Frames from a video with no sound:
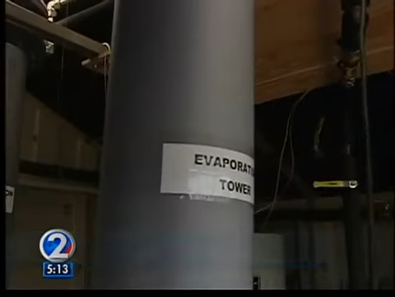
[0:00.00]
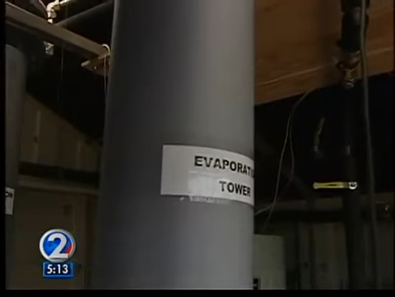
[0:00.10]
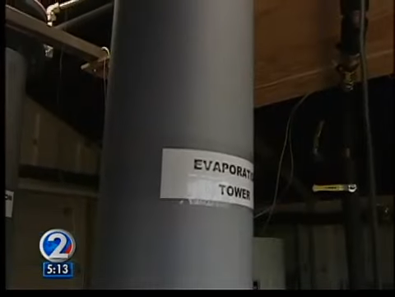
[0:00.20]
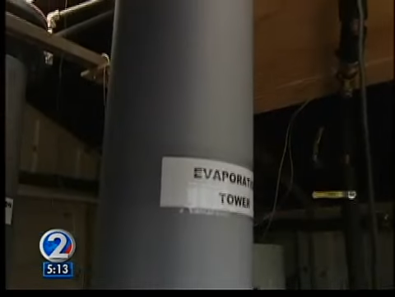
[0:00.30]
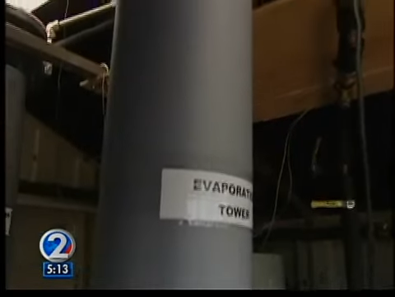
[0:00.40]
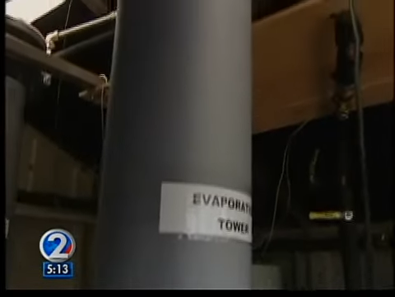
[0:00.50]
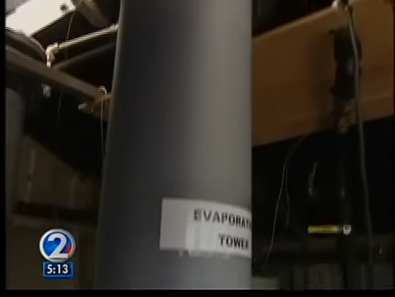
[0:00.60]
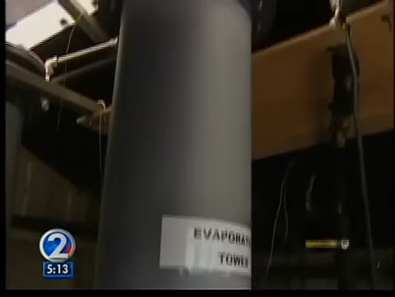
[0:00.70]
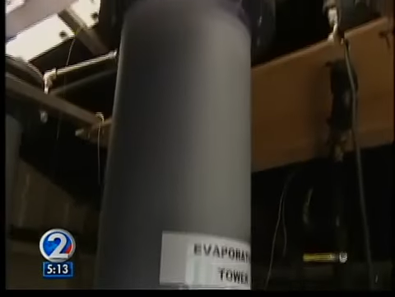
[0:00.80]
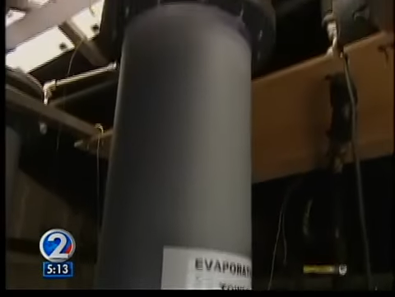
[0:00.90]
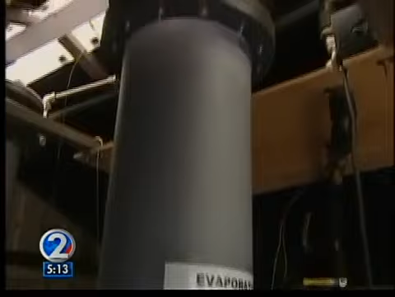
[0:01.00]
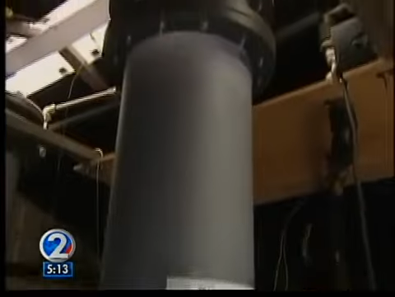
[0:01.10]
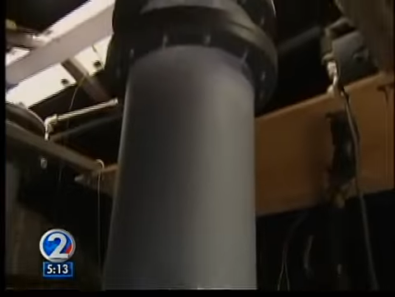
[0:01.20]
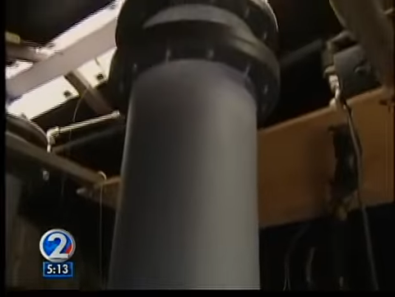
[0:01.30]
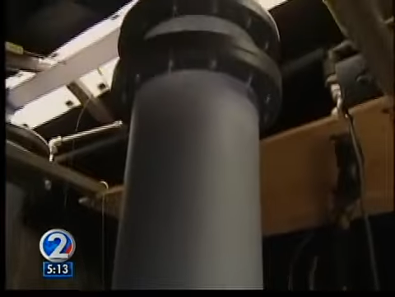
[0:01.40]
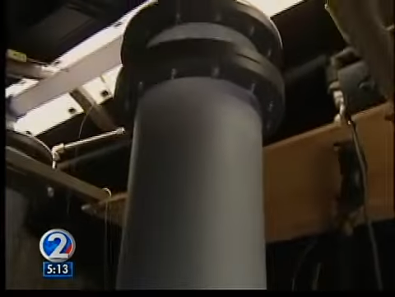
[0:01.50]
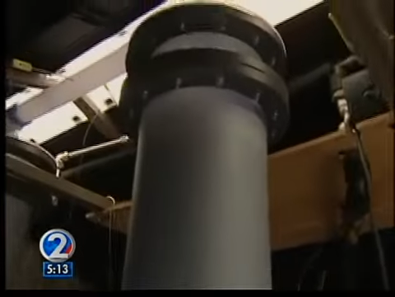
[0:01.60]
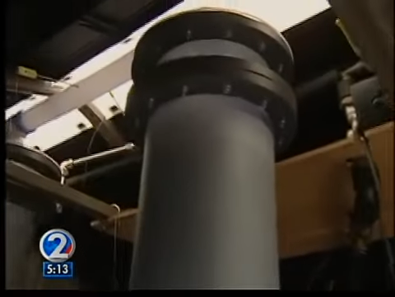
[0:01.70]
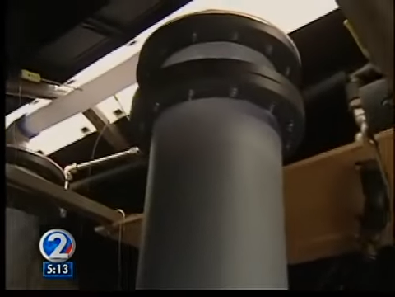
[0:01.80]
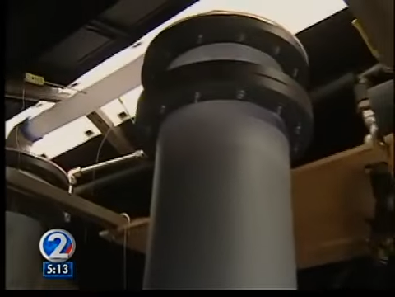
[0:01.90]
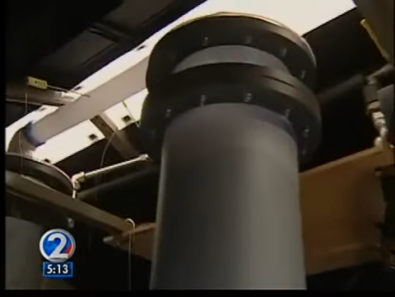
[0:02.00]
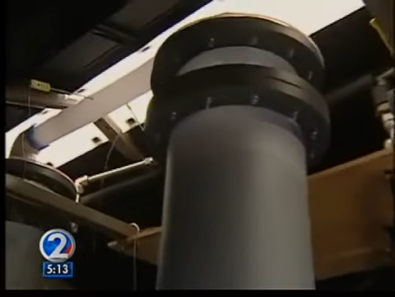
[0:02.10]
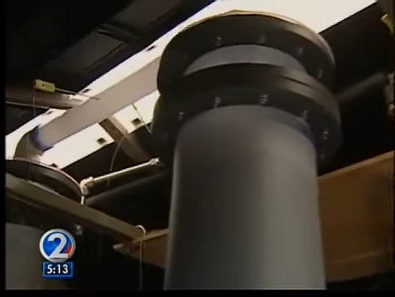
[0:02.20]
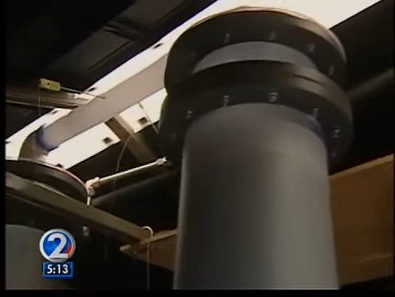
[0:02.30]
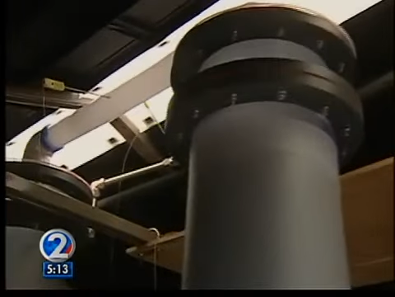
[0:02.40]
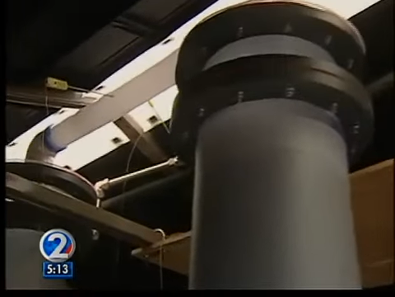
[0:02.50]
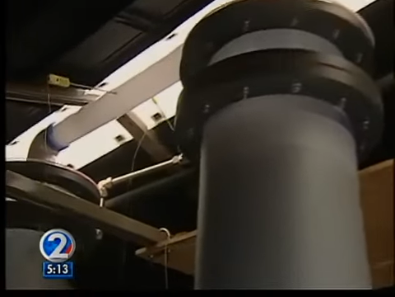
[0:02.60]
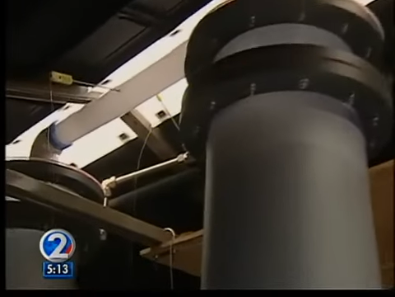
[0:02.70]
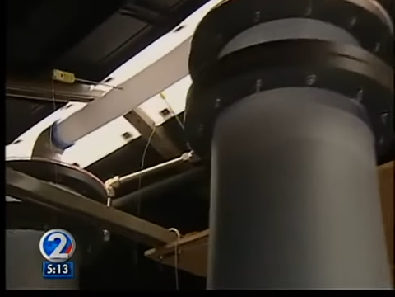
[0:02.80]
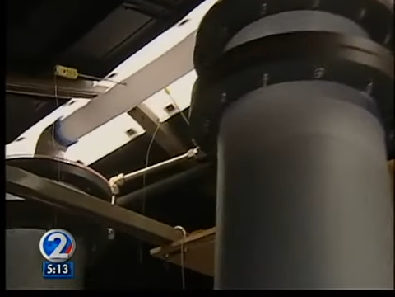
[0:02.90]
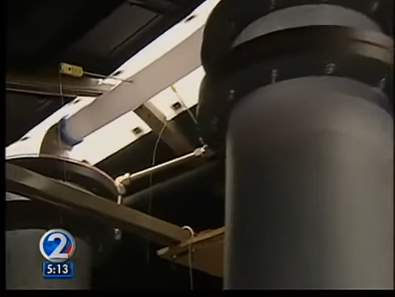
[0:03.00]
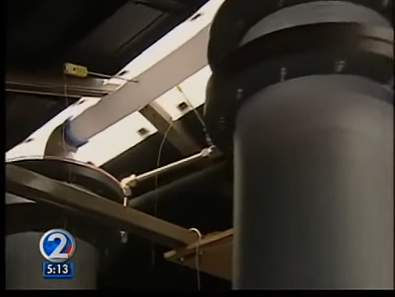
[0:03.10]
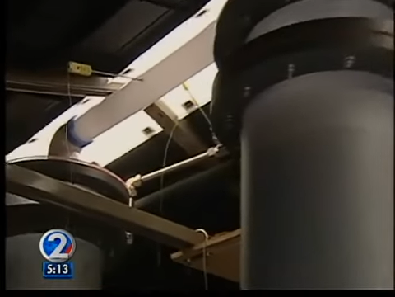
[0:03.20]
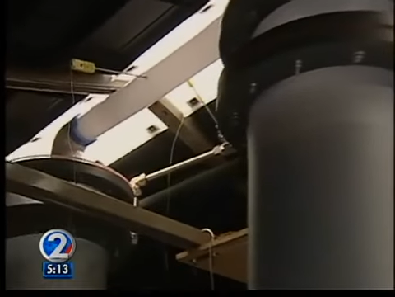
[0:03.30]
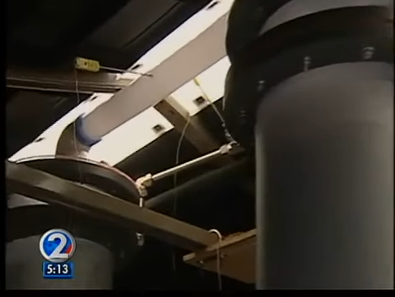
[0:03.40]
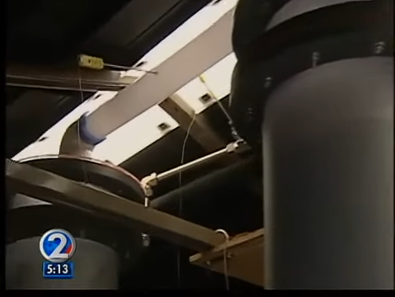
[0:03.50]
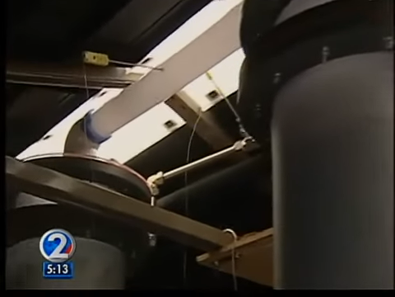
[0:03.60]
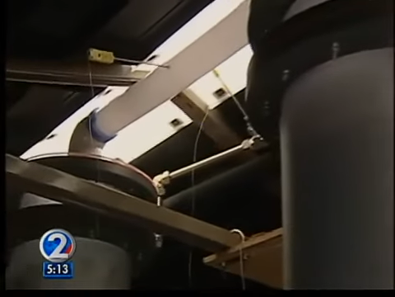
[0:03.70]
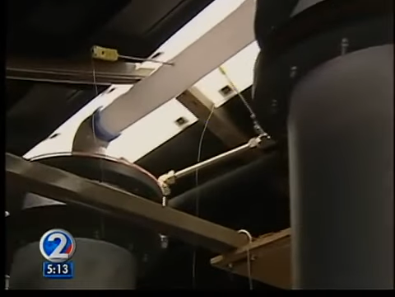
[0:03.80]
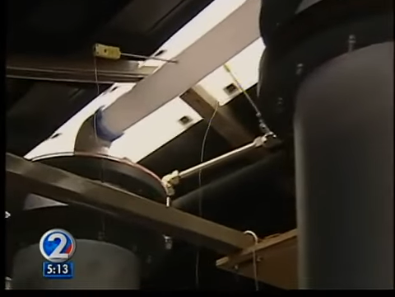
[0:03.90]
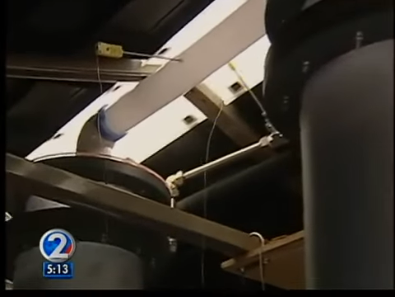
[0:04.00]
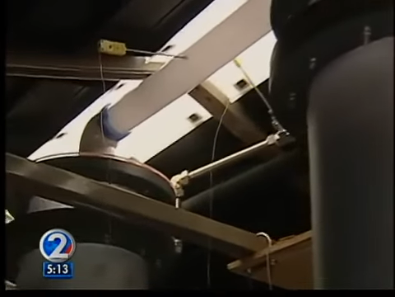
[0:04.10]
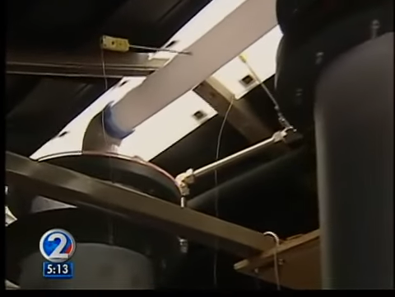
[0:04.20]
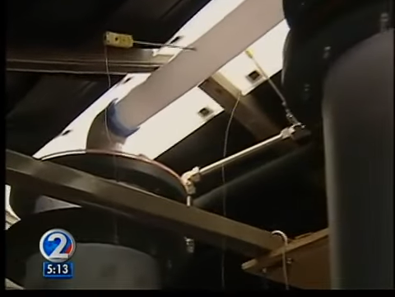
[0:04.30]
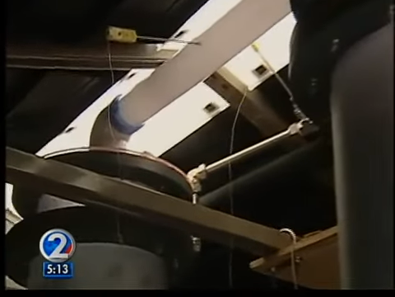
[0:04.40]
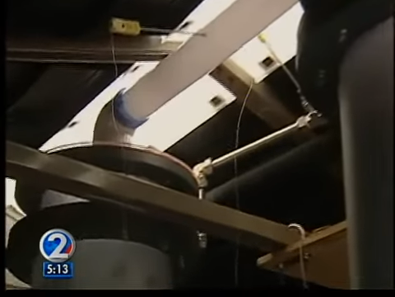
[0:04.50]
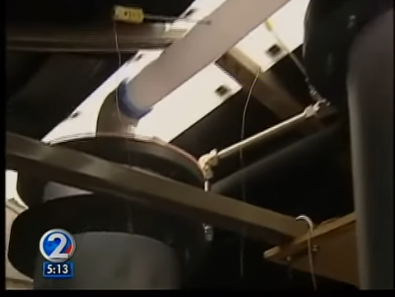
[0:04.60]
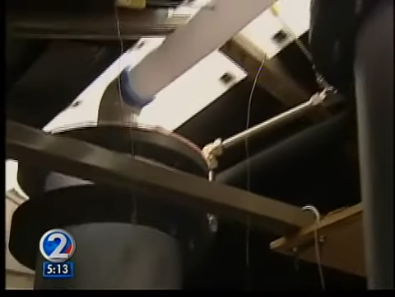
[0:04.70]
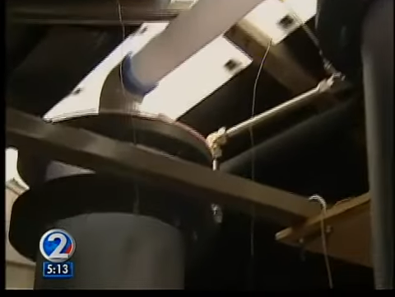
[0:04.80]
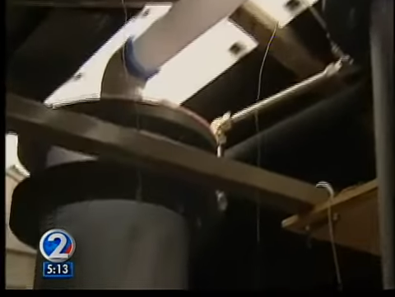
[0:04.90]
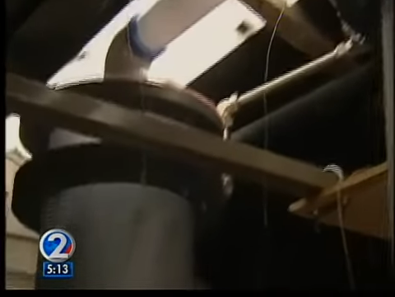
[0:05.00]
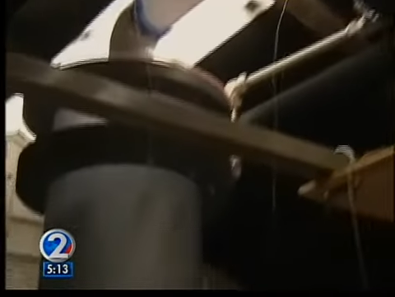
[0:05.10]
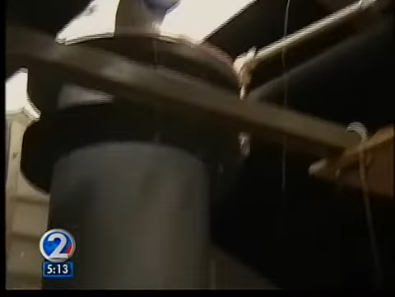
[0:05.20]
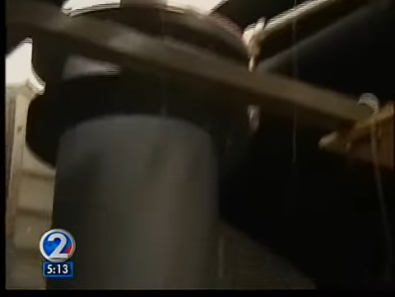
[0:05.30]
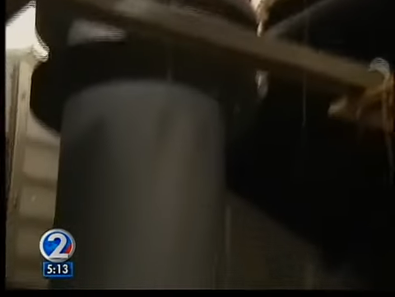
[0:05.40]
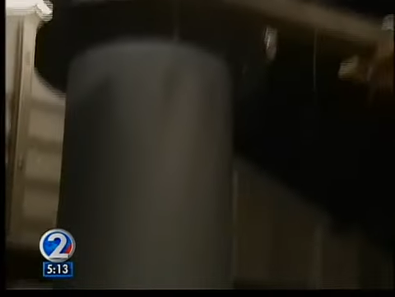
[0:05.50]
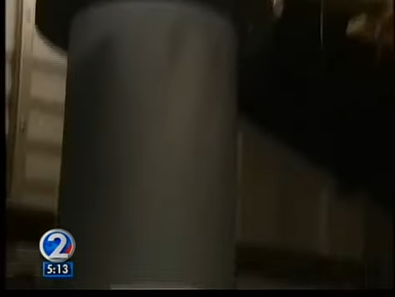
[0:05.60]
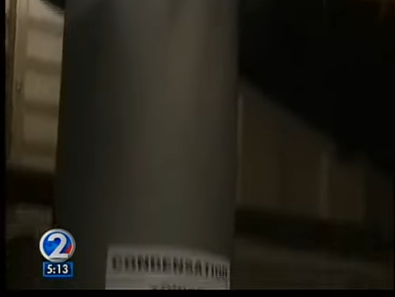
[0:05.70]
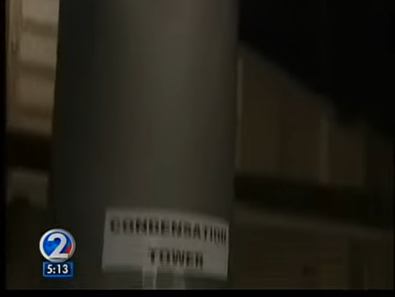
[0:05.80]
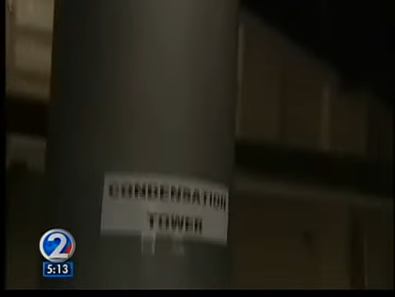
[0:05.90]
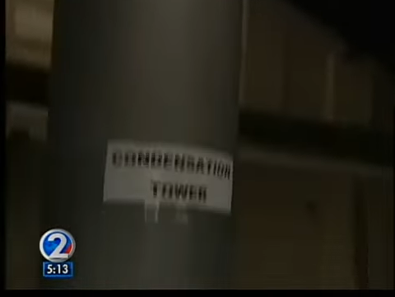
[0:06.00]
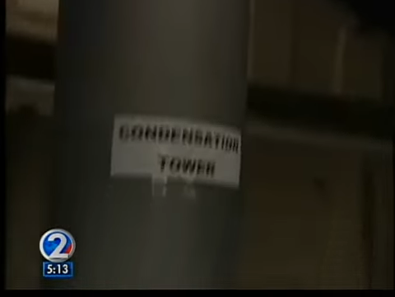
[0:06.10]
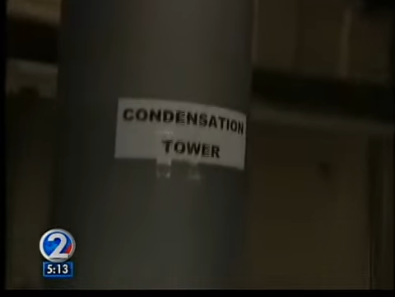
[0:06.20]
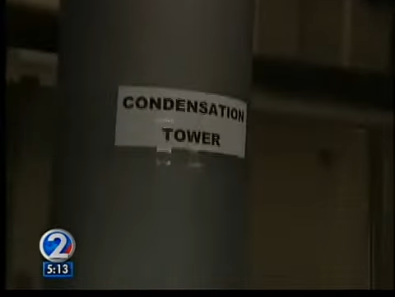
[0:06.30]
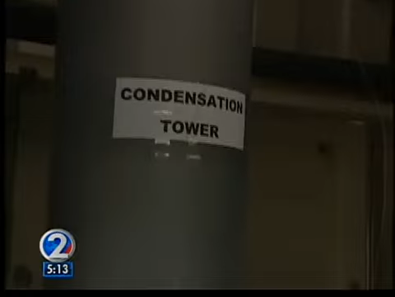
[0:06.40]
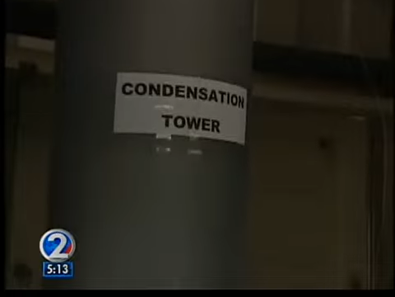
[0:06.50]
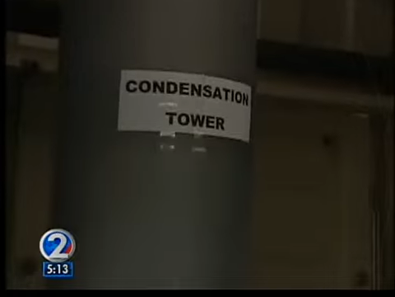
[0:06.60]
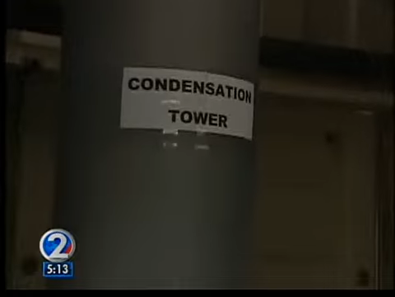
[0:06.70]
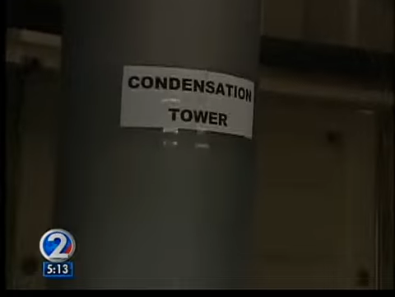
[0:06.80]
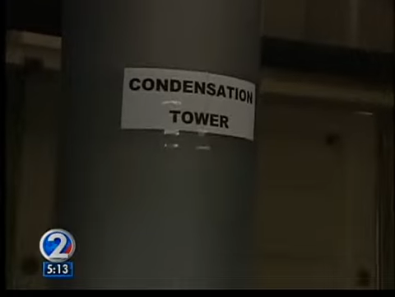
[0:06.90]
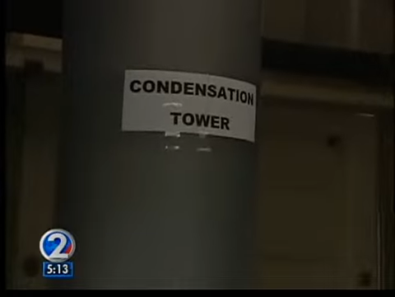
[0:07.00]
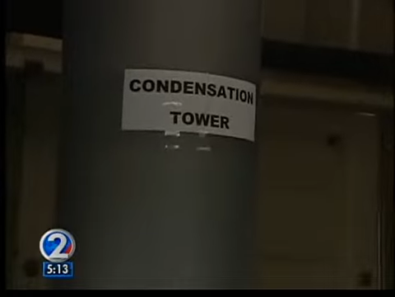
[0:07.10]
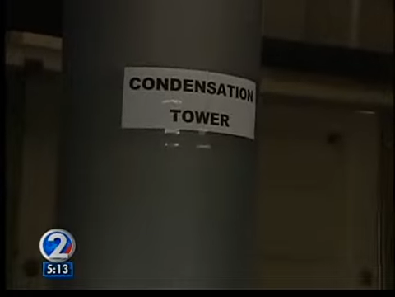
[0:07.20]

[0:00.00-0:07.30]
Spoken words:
Nobody's mouth can be seen.